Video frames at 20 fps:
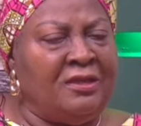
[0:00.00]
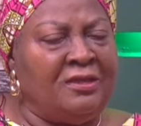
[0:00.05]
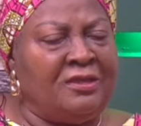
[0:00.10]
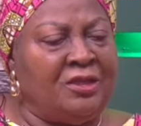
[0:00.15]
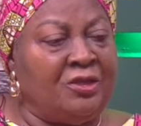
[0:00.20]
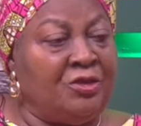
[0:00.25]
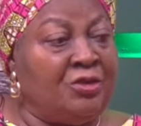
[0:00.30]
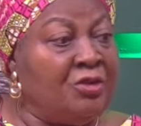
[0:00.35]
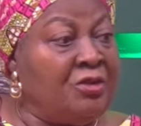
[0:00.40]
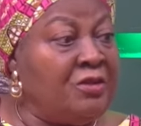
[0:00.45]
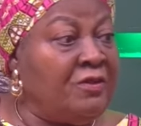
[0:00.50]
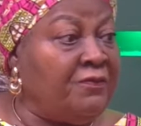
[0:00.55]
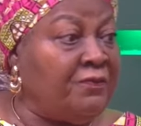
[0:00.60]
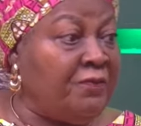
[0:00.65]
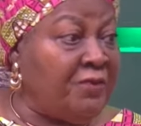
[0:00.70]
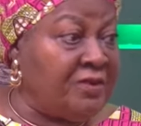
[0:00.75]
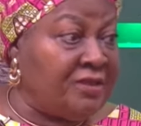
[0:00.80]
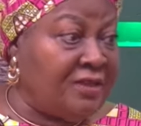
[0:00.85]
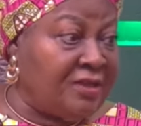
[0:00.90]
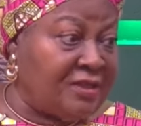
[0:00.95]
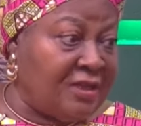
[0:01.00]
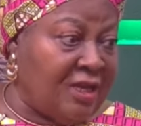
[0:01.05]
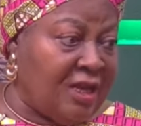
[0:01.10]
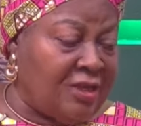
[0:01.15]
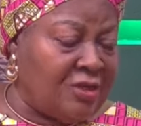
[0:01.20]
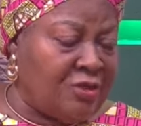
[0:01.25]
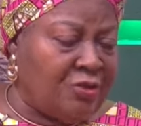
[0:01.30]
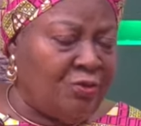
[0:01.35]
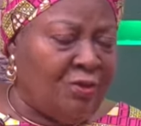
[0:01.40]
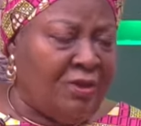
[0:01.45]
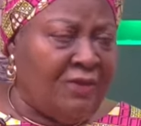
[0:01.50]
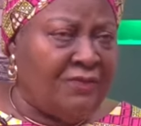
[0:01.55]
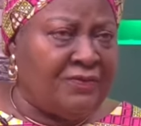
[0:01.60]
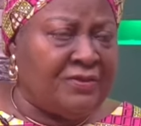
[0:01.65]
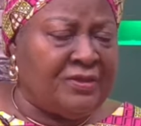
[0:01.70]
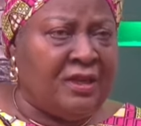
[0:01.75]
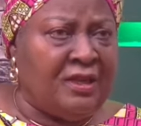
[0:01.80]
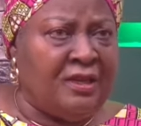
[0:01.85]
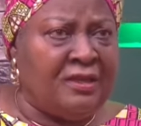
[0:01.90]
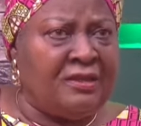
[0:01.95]
security forces, as you have
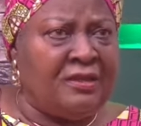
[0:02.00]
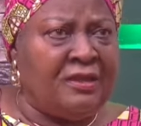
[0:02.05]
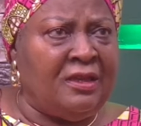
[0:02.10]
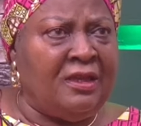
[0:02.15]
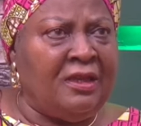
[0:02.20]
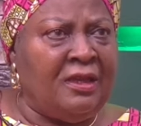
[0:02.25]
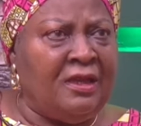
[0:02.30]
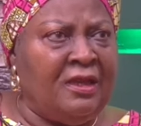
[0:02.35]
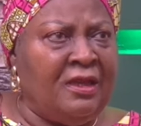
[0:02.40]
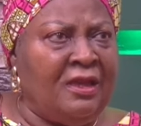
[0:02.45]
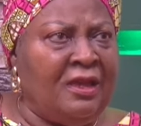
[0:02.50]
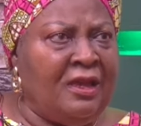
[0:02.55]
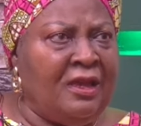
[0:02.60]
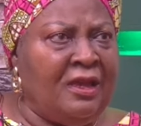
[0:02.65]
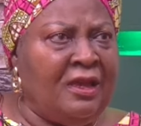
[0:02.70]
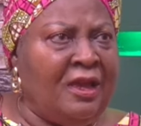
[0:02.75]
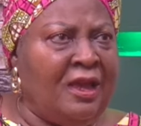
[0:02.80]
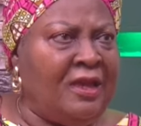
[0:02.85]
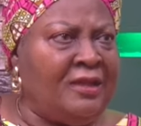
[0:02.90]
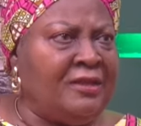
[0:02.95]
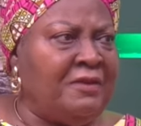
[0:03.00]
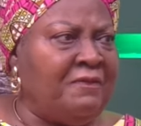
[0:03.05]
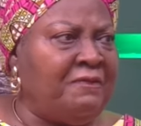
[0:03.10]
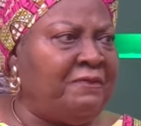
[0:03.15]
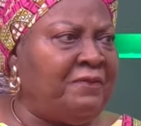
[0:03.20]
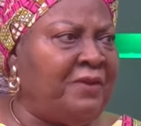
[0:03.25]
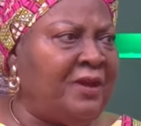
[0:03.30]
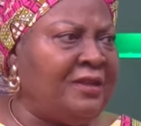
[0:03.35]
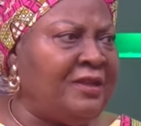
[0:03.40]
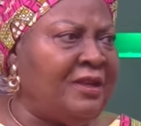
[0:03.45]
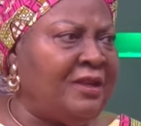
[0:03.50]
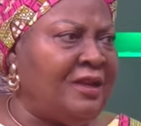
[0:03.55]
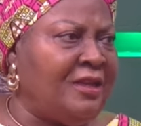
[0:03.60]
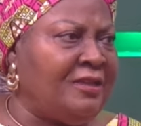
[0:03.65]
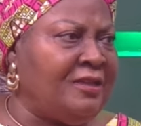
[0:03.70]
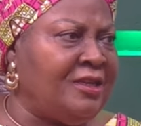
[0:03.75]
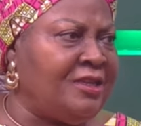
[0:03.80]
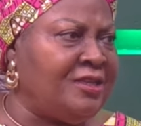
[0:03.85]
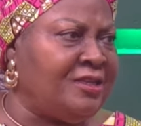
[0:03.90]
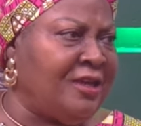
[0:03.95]
said, and a father
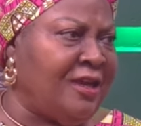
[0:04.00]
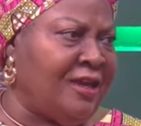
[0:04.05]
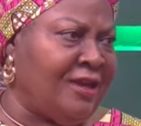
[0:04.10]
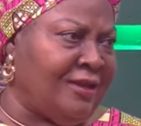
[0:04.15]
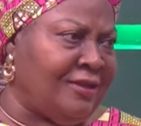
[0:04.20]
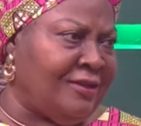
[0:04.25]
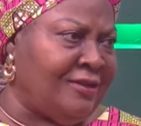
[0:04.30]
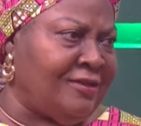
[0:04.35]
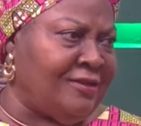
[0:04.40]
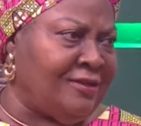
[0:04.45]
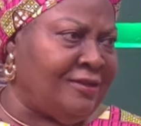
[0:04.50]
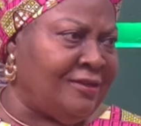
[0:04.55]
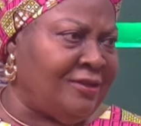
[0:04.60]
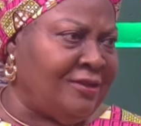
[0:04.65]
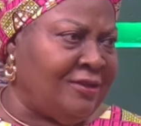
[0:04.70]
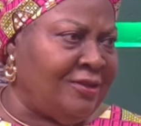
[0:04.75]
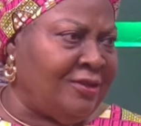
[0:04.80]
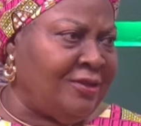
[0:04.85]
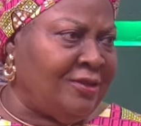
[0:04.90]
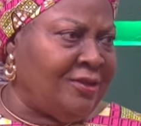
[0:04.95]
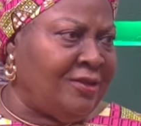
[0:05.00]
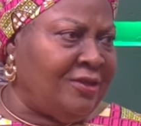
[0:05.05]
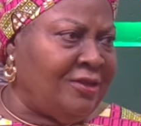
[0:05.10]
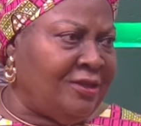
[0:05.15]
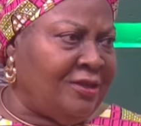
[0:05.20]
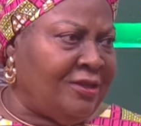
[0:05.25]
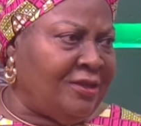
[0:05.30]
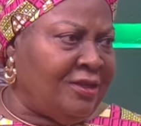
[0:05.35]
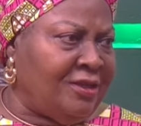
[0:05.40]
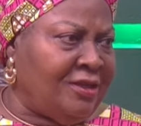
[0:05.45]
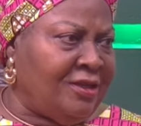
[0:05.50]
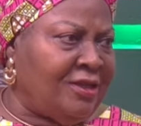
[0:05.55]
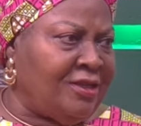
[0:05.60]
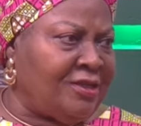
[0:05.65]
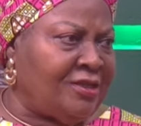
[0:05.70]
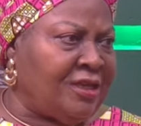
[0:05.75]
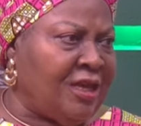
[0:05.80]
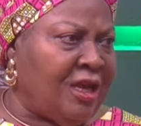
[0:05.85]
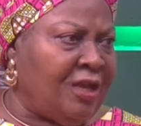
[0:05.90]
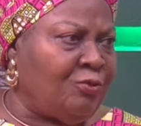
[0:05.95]
and a child
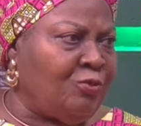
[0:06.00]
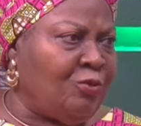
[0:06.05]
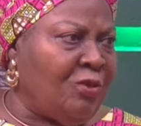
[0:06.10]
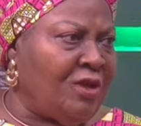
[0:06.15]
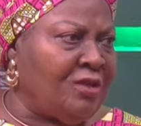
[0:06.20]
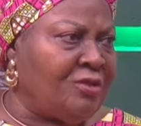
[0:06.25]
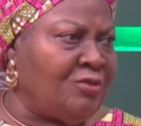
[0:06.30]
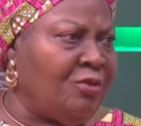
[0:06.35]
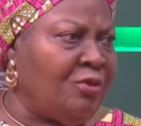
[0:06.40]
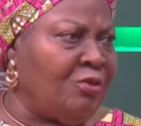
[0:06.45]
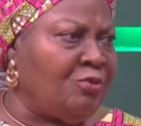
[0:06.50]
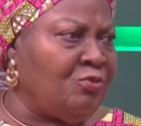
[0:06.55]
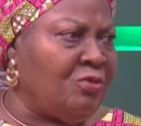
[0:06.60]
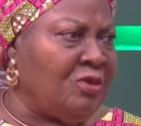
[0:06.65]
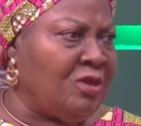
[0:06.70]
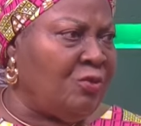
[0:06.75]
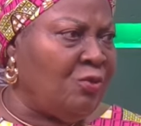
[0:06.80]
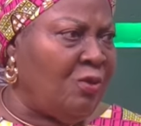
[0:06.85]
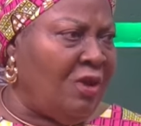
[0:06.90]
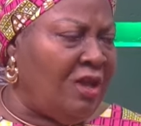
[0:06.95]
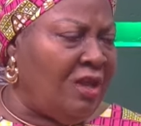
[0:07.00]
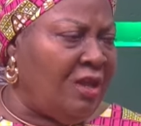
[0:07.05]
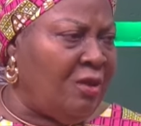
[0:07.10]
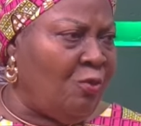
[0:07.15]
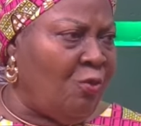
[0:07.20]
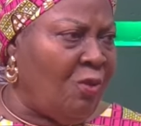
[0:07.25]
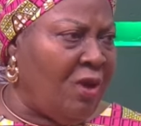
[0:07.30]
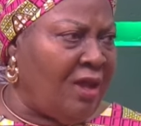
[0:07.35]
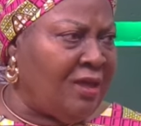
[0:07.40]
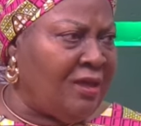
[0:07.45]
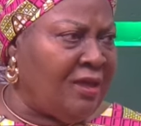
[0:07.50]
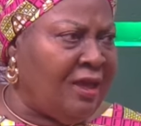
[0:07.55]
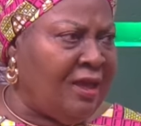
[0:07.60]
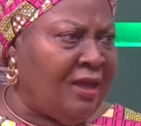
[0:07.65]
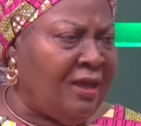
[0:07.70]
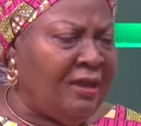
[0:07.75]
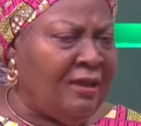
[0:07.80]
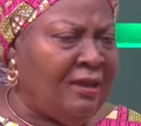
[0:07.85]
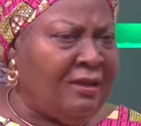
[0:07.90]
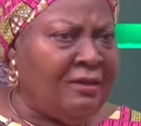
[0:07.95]
who has gone
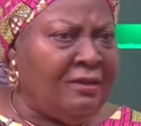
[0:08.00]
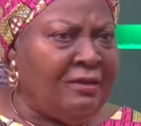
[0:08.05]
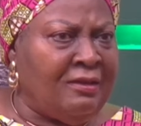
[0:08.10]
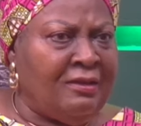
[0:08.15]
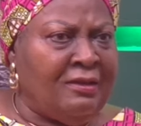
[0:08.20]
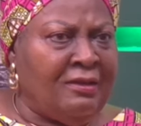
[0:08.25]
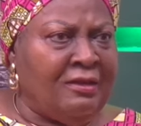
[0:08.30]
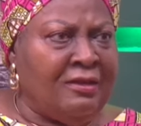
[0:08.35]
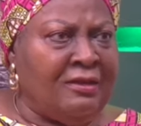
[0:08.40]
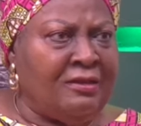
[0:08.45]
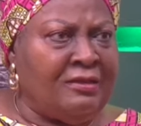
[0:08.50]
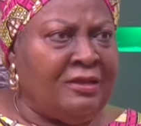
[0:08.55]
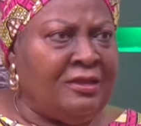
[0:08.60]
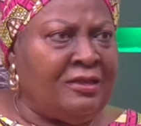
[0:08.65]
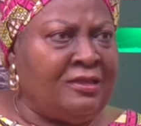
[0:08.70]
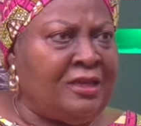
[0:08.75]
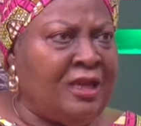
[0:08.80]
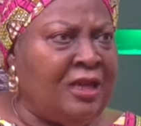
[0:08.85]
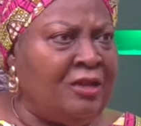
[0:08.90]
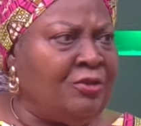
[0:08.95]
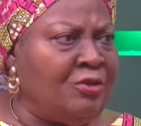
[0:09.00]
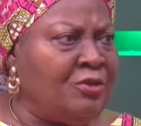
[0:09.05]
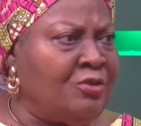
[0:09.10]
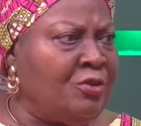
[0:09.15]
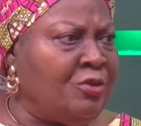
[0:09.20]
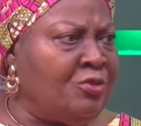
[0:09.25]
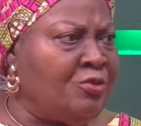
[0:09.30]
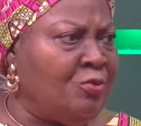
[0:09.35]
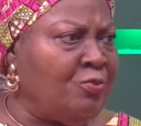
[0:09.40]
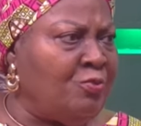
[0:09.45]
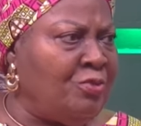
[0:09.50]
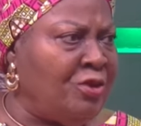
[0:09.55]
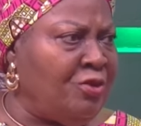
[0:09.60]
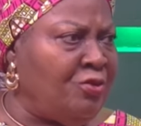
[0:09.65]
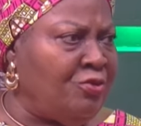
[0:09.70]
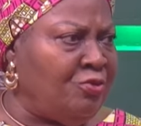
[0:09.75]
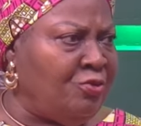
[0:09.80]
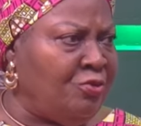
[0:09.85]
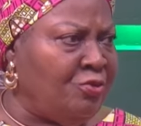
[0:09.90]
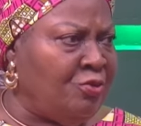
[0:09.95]
haywire, the child does not
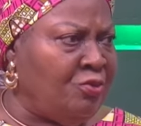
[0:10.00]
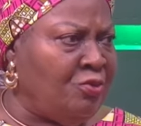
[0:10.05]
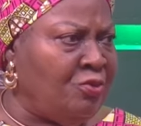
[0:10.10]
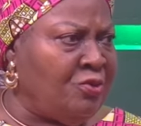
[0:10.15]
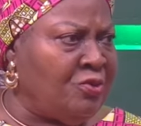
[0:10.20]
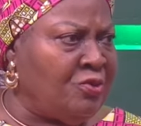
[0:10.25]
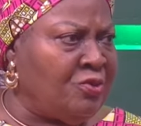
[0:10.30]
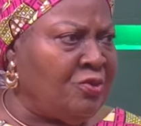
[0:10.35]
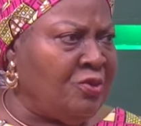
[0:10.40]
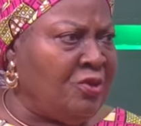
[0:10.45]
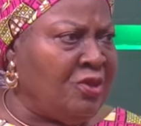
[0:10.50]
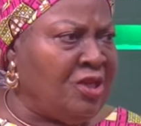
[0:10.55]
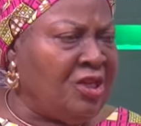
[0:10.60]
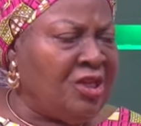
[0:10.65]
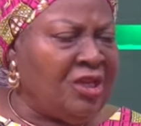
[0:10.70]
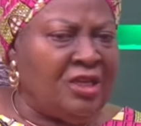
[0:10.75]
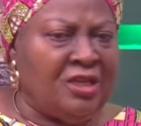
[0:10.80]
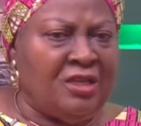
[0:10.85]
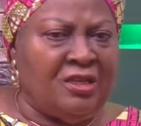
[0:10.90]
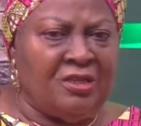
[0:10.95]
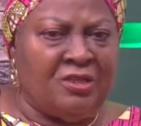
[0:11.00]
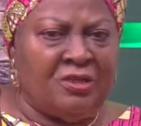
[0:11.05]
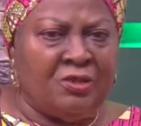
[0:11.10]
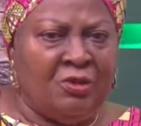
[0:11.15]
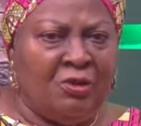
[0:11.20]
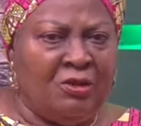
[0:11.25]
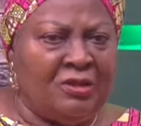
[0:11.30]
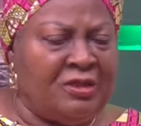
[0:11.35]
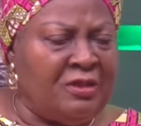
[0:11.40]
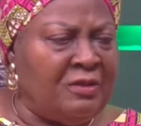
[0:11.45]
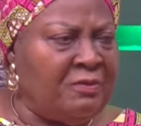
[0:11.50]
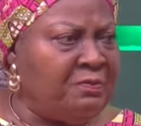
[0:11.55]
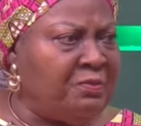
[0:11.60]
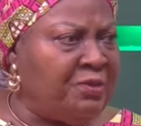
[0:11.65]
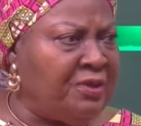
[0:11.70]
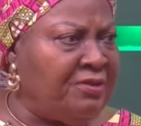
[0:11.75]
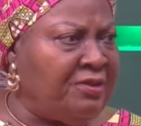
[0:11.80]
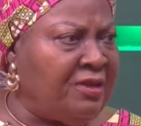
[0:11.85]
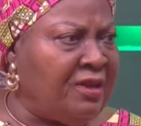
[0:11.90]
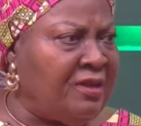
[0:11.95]
obey rules, insulting
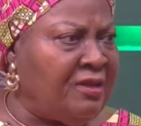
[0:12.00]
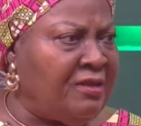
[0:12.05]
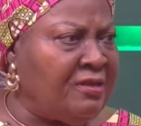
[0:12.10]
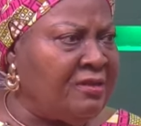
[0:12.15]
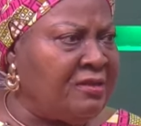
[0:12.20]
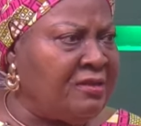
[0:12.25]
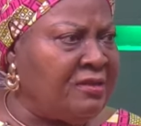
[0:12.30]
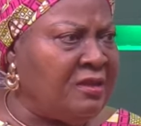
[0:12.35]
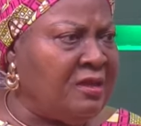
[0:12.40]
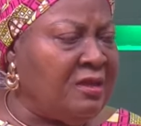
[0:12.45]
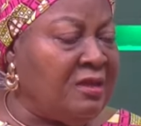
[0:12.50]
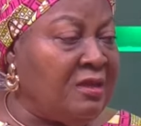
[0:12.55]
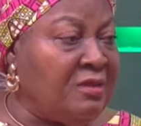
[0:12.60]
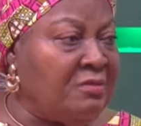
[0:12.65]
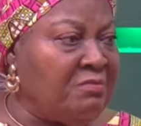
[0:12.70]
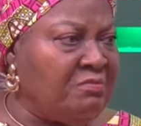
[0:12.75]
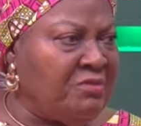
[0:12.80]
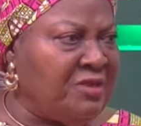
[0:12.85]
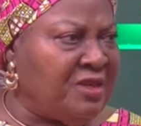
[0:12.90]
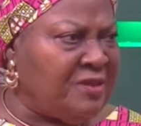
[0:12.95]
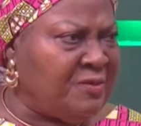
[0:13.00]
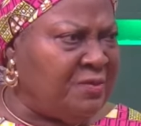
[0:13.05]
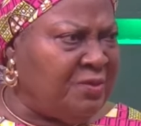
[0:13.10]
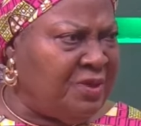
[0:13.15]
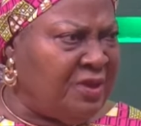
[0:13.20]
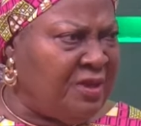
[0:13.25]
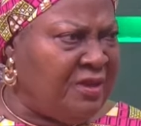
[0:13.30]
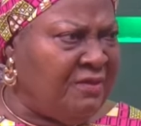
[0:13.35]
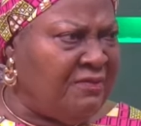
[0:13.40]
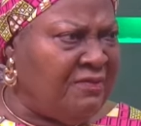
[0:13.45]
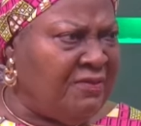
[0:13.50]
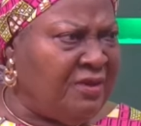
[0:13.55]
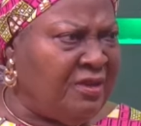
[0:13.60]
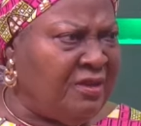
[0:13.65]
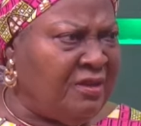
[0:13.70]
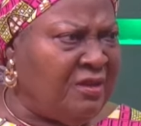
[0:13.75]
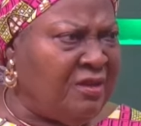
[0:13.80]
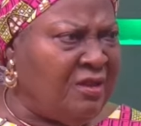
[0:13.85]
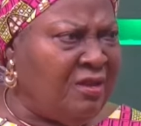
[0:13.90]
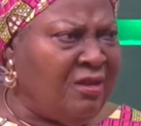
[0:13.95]
parents,
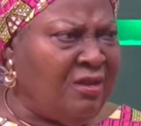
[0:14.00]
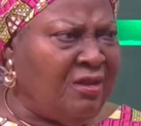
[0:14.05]
misbehaving,